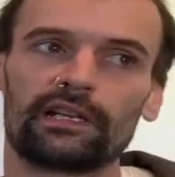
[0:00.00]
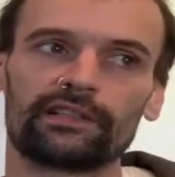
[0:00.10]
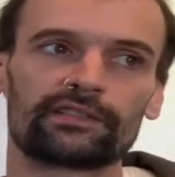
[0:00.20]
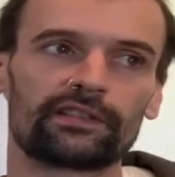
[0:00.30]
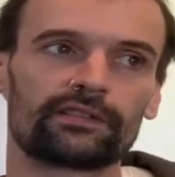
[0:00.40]

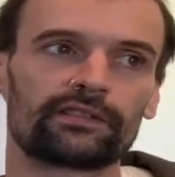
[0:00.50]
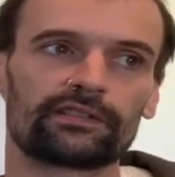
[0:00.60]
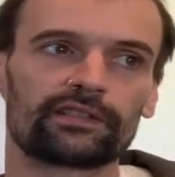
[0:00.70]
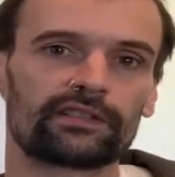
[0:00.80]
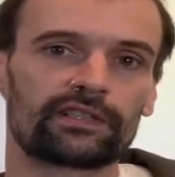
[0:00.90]
And so
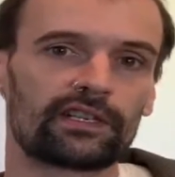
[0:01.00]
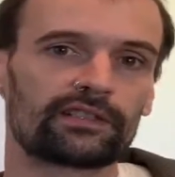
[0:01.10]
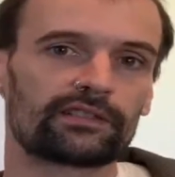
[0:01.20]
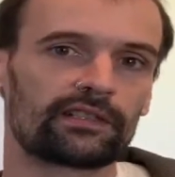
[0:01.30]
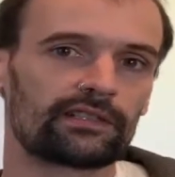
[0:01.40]
there's a good
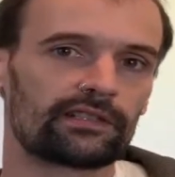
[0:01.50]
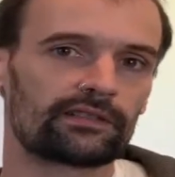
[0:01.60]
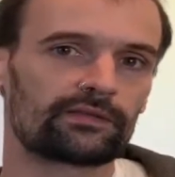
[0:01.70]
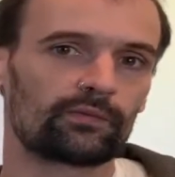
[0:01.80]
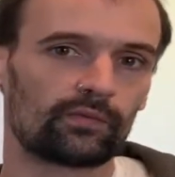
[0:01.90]
chance that
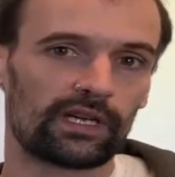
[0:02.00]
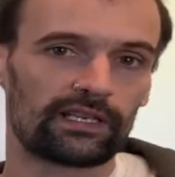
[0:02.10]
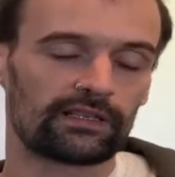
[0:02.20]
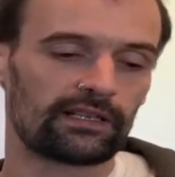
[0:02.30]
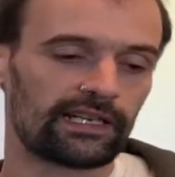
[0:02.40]
this
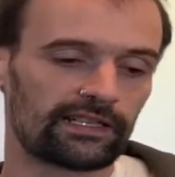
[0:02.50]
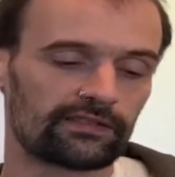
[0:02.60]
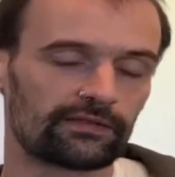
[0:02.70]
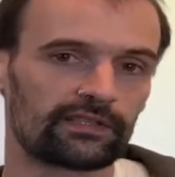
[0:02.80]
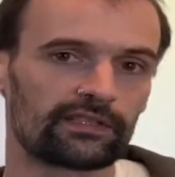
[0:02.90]
well
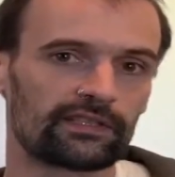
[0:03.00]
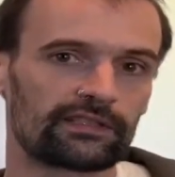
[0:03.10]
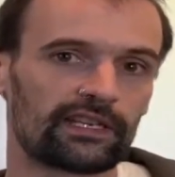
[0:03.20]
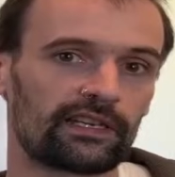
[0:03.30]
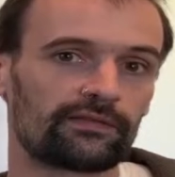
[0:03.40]
actually
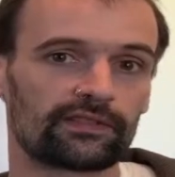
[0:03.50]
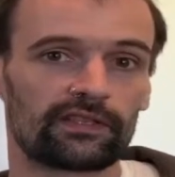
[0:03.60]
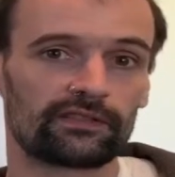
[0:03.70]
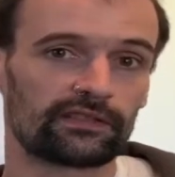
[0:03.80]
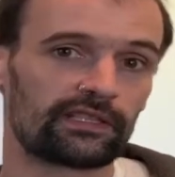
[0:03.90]
does have
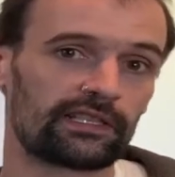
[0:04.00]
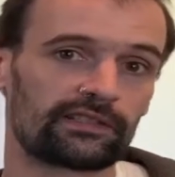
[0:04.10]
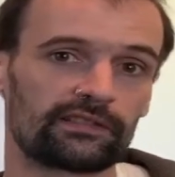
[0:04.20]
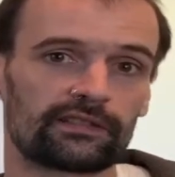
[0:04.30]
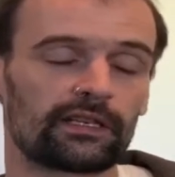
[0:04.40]
tunnel
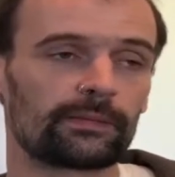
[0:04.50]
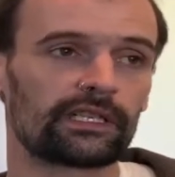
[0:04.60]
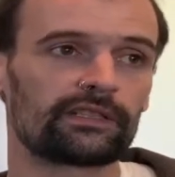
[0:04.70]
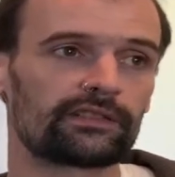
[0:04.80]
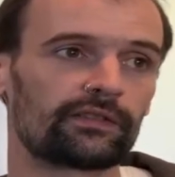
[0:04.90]
connections coming
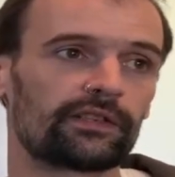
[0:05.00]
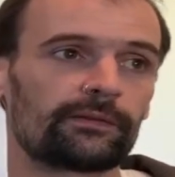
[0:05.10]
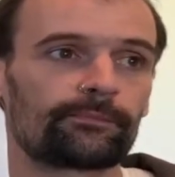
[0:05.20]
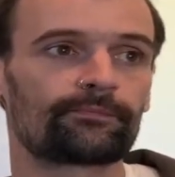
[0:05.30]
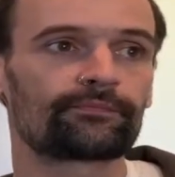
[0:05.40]
into
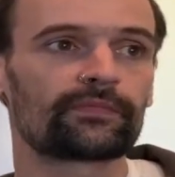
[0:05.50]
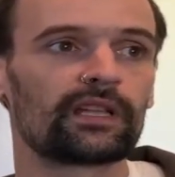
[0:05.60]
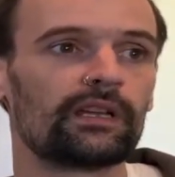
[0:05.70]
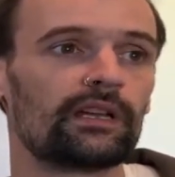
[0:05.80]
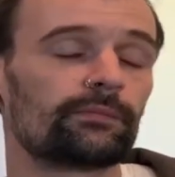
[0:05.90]
it.
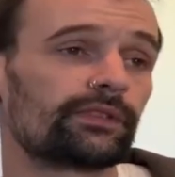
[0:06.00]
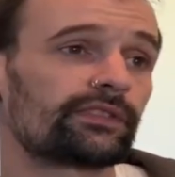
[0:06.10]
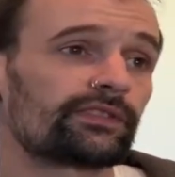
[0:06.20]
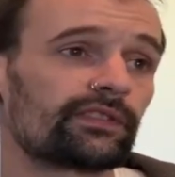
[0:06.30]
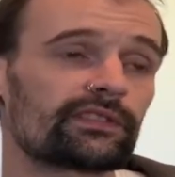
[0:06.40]
But
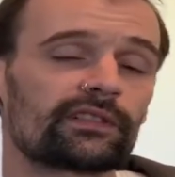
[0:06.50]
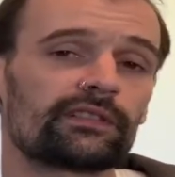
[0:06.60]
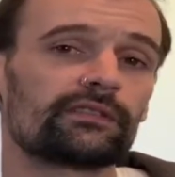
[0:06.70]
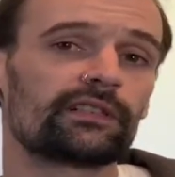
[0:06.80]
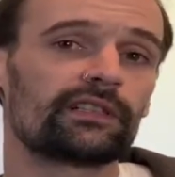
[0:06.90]
there's also